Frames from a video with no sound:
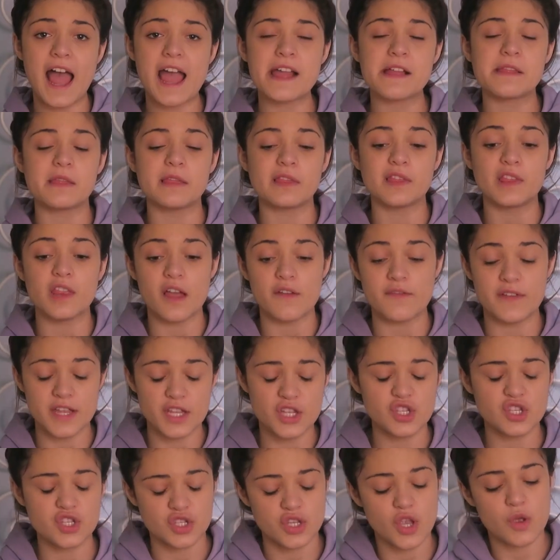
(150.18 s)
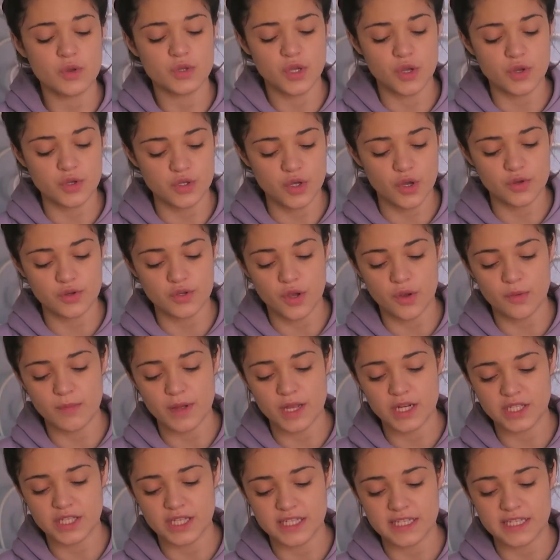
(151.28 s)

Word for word: I love it so, so, so, so much.